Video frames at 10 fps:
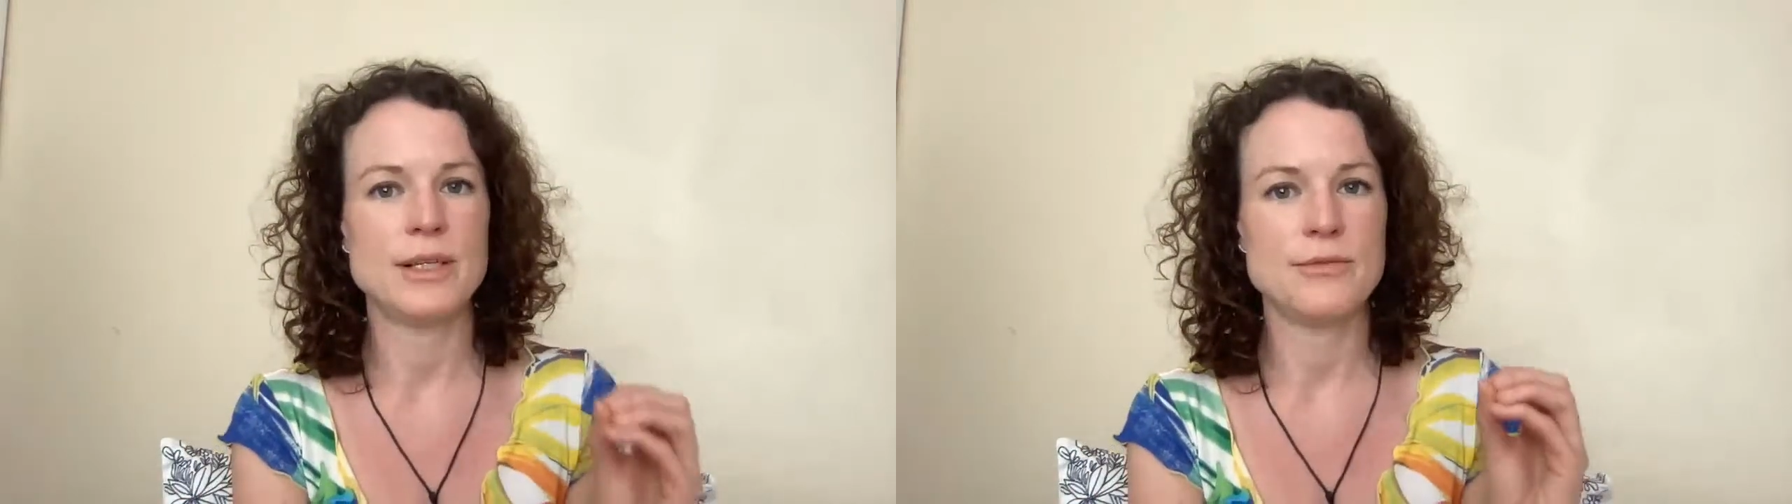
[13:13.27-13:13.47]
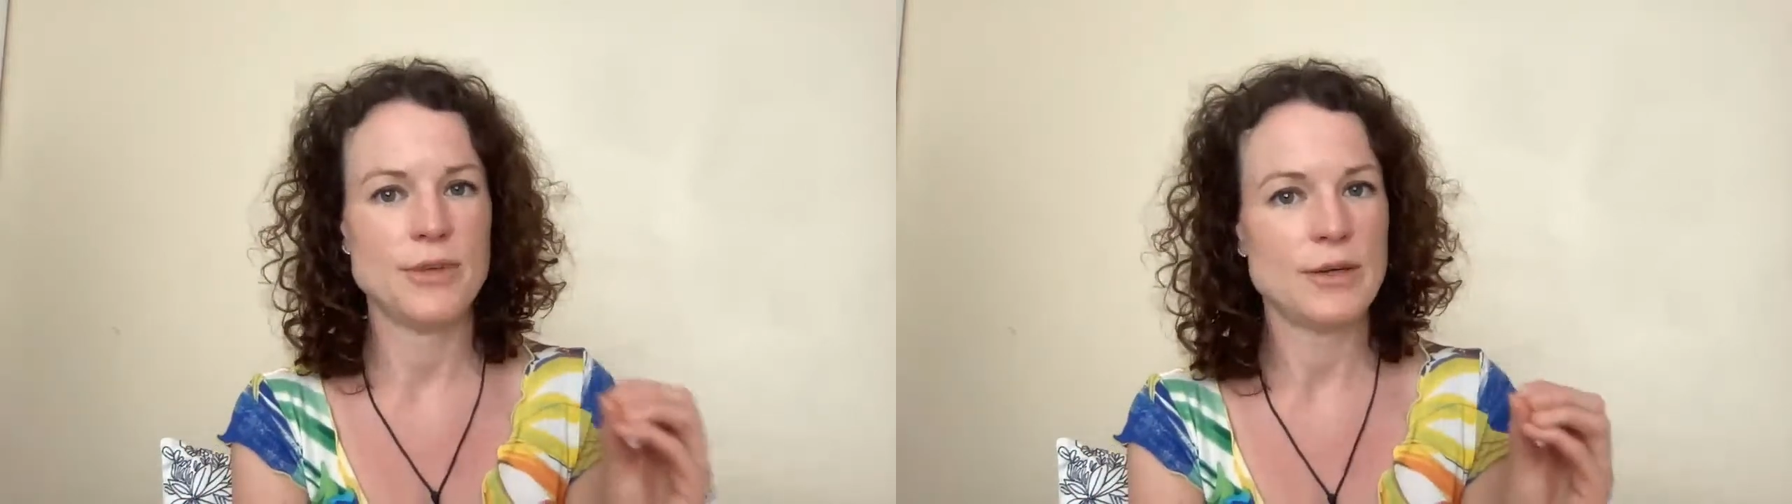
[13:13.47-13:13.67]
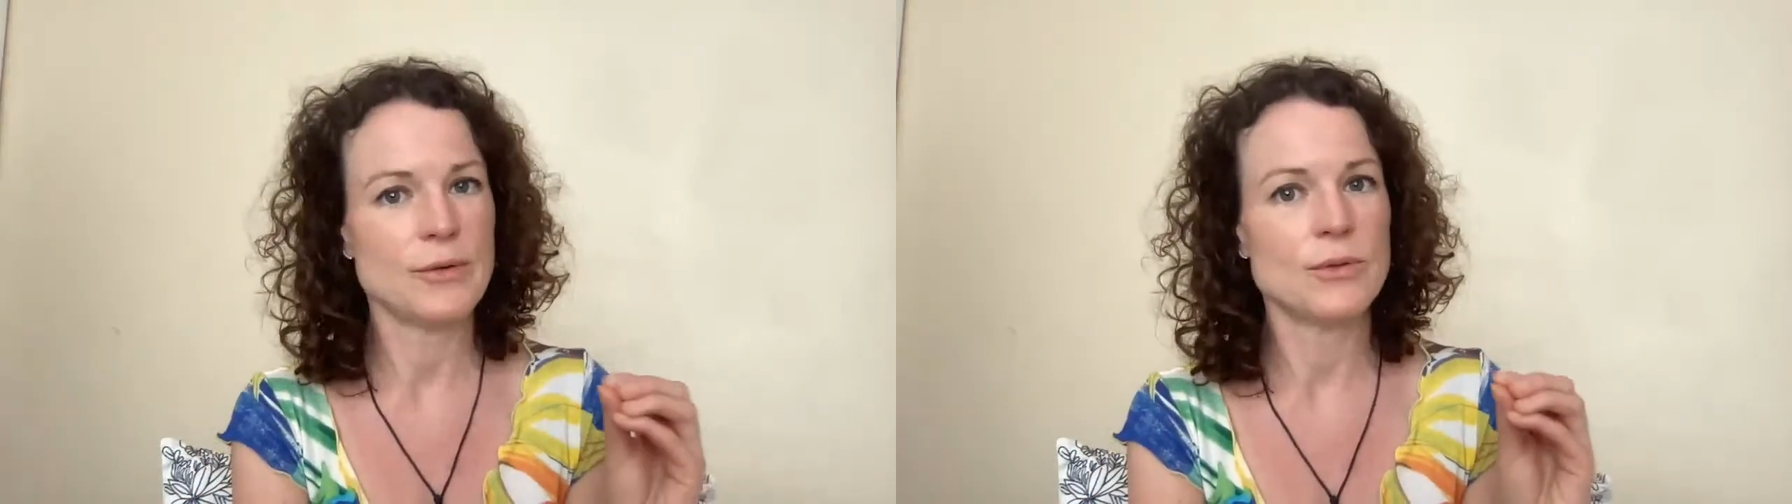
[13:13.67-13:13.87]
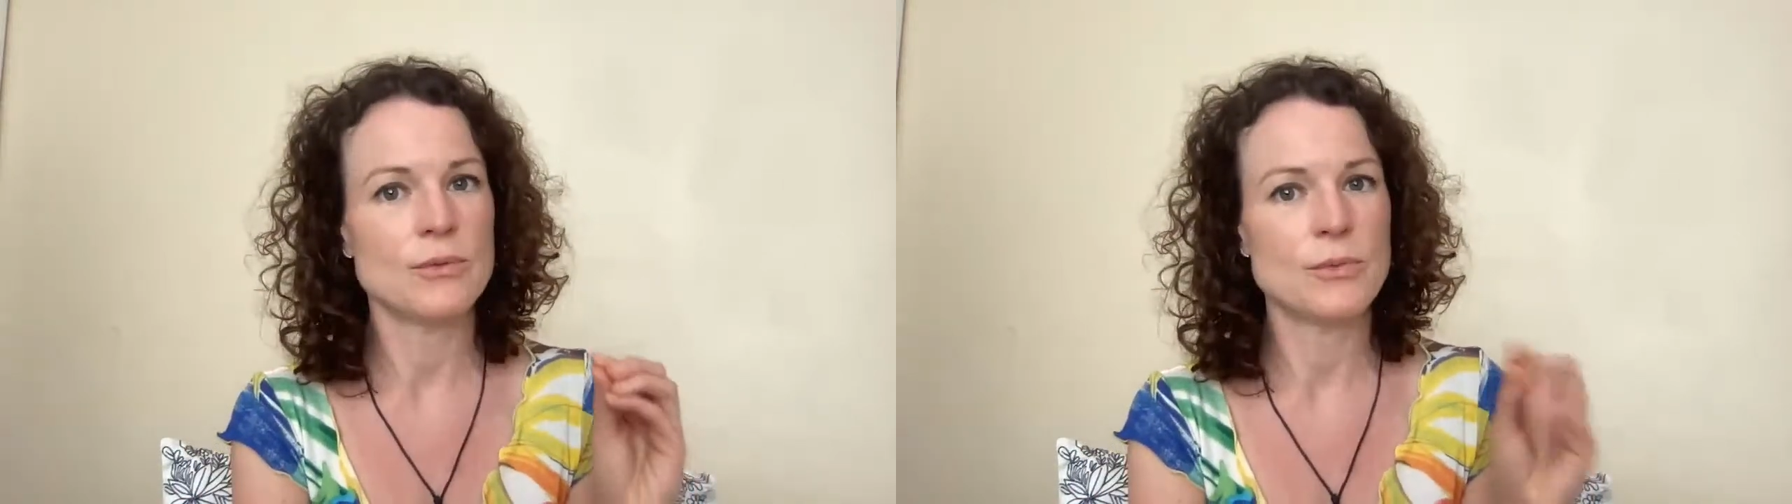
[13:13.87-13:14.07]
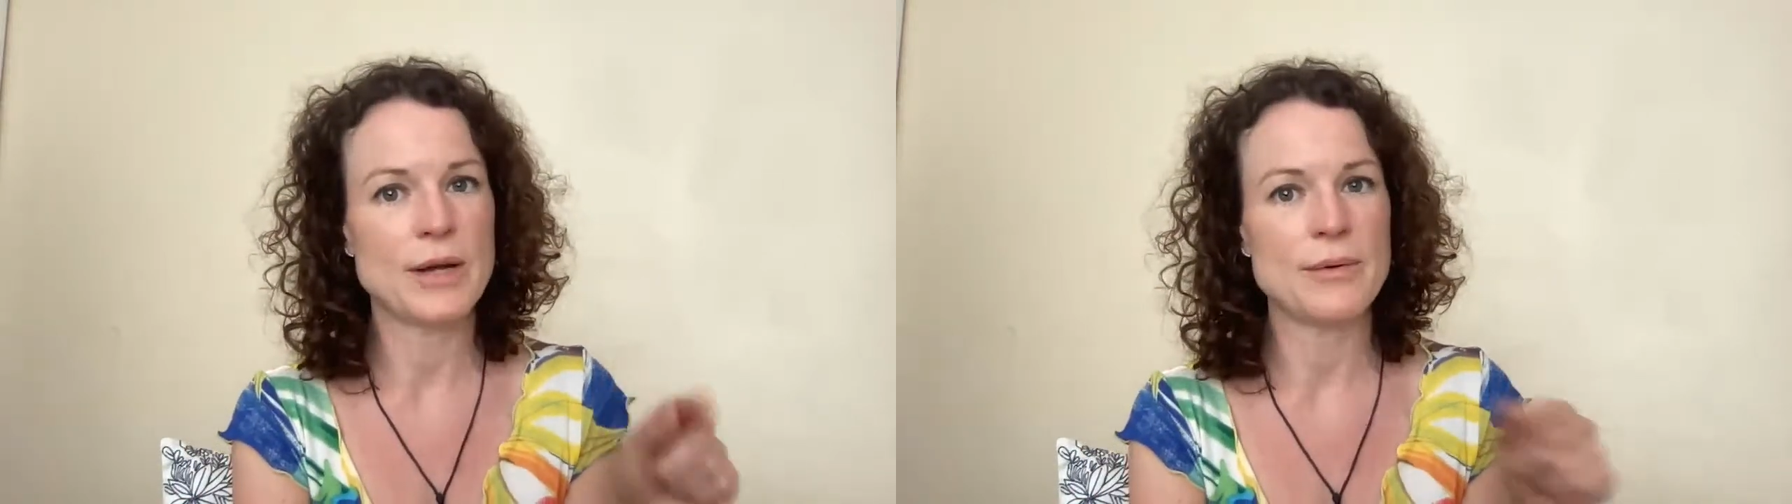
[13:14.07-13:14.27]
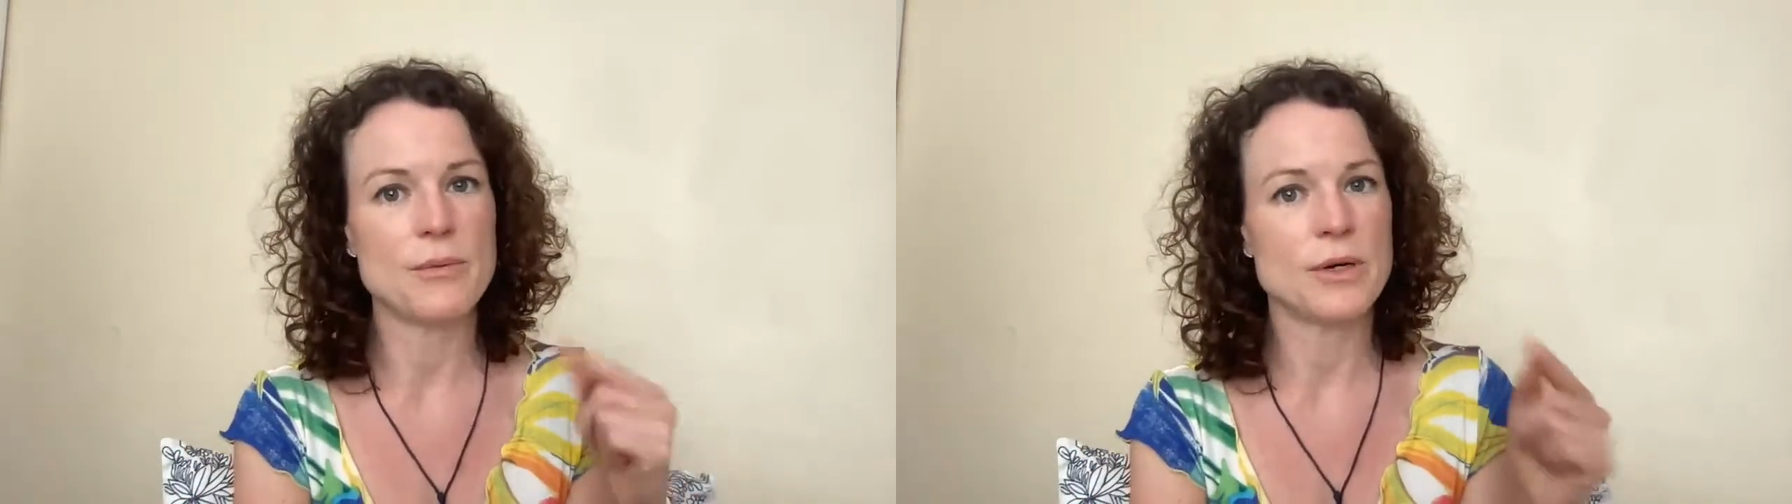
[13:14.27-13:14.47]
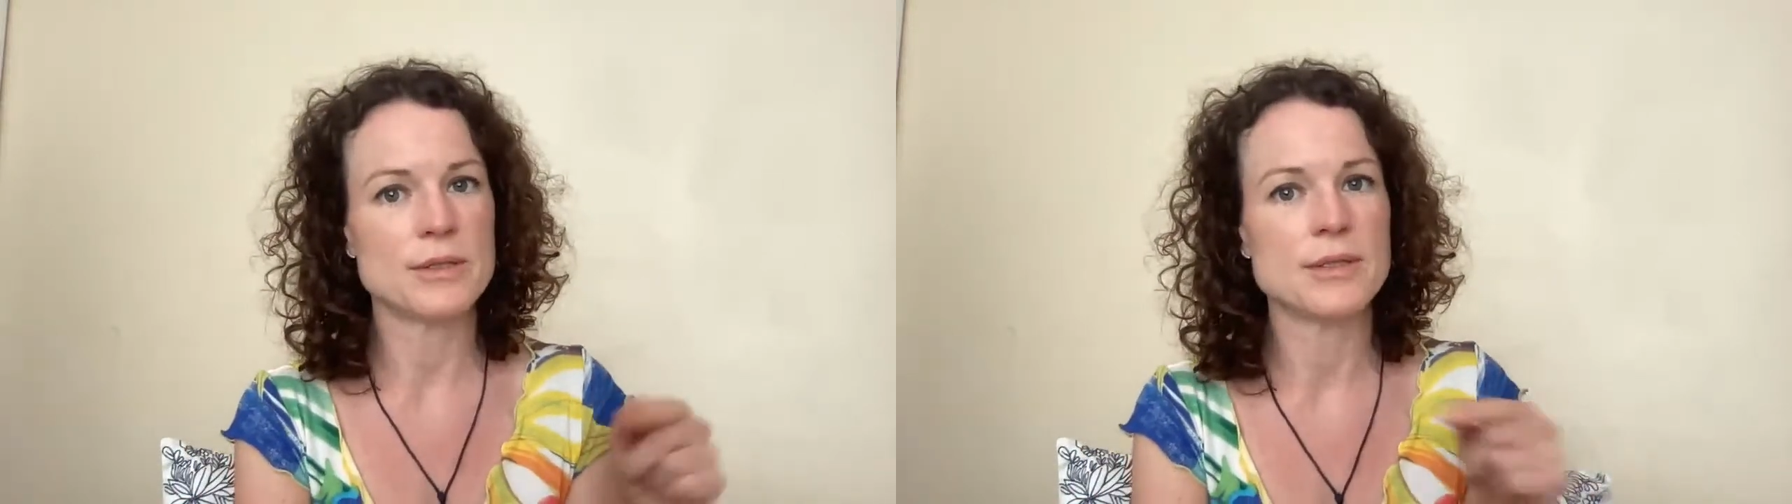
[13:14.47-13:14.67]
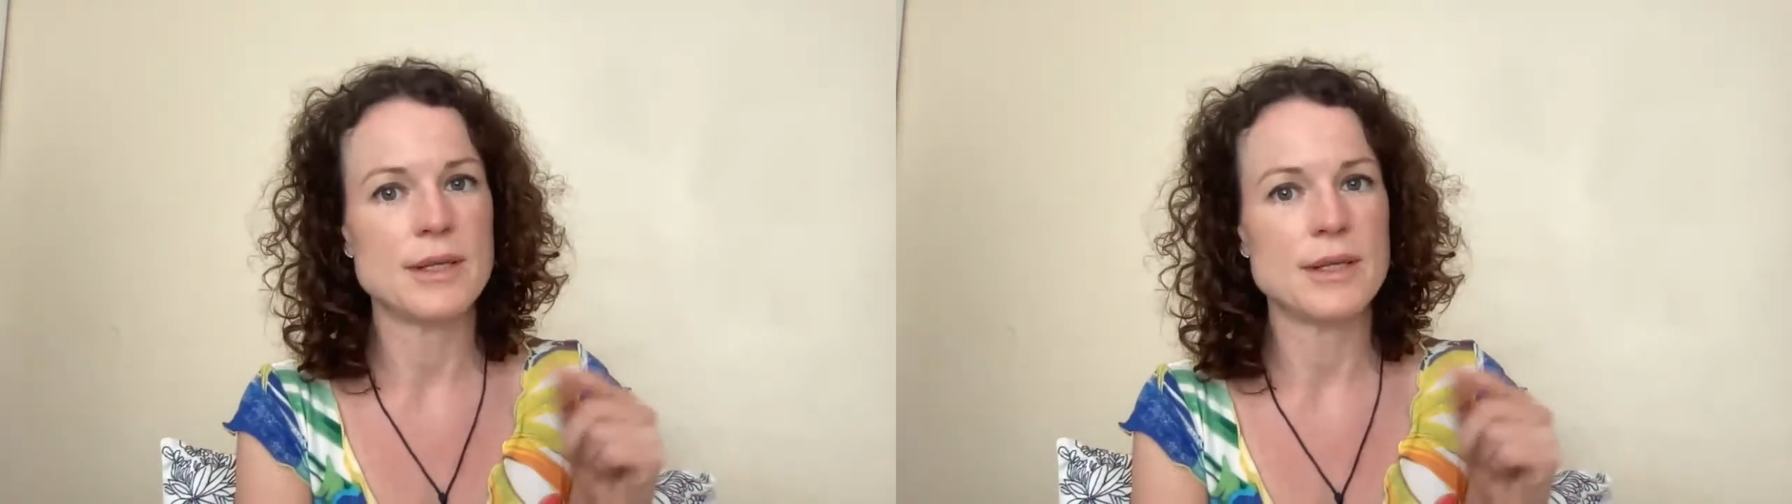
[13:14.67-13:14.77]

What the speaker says: feel where it was